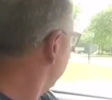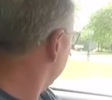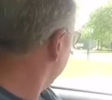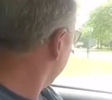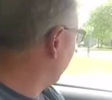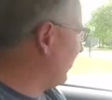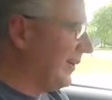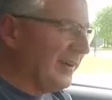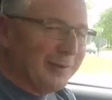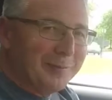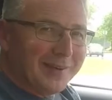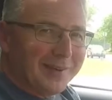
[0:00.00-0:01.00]
like a
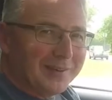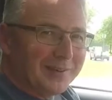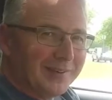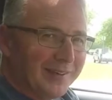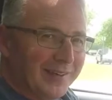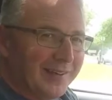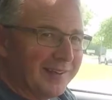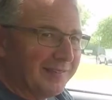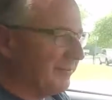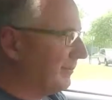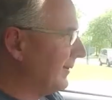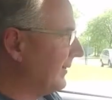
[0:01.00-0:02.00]
wild man quite yet,
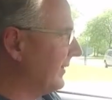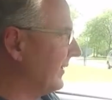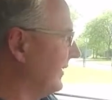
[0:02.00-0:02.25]
but